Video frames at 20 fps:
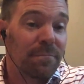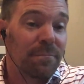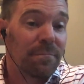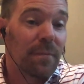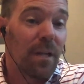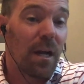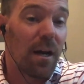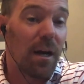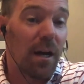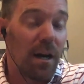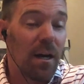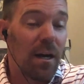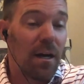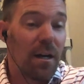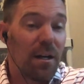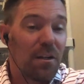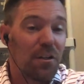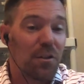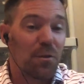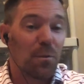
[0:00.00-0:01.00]

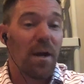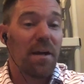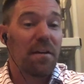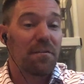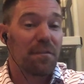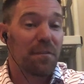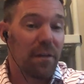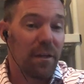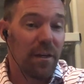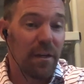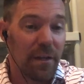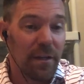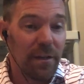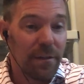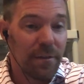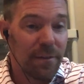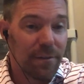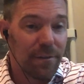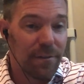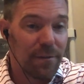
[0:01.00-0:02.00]
Dwight
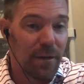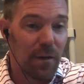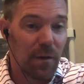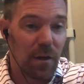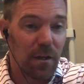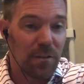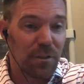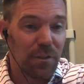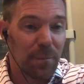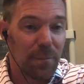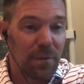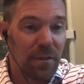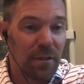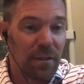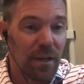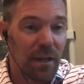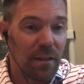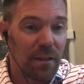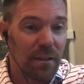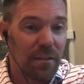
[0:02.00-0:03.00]
Freeney, who I would also put
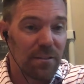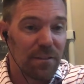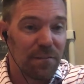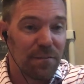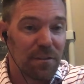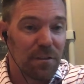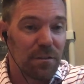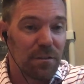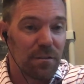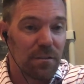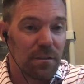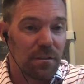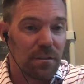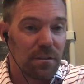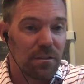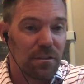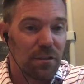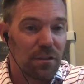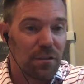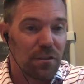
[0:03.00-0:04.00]
in that list of dudes that
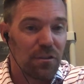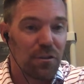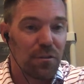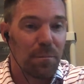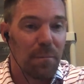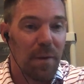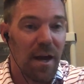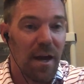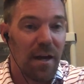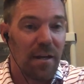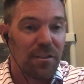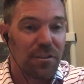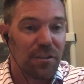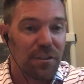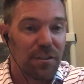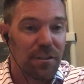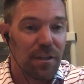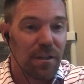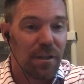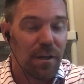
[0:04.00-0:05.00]
just
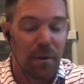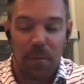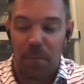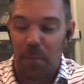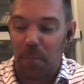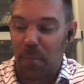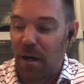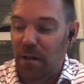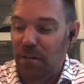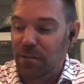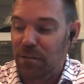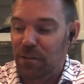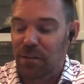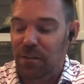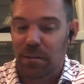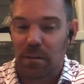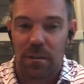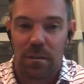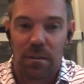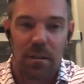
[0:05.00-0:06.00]
smash, that are
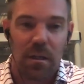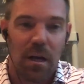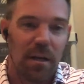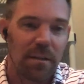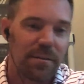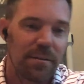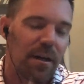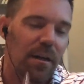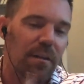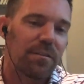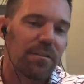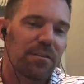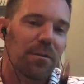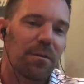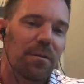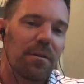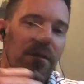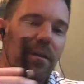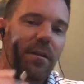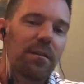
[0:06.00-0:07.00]
monsters. Tell the
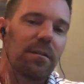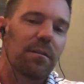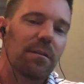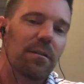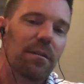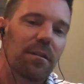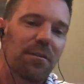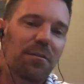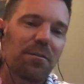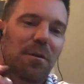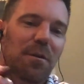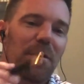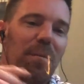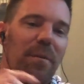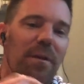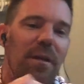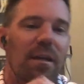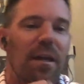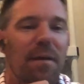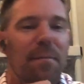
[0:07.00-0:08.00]
story. You told it
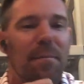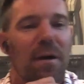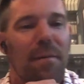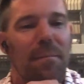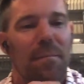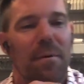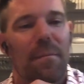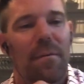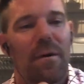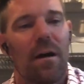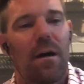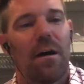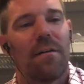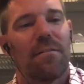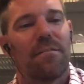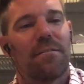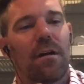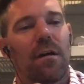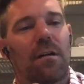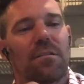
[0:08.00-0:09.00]
when he came up
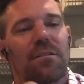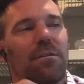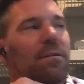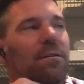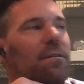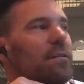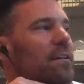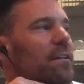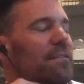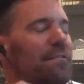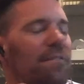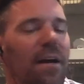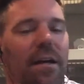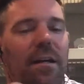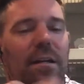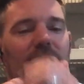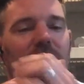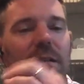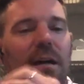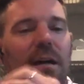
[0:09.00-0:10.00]
about y'all two in Vegas. I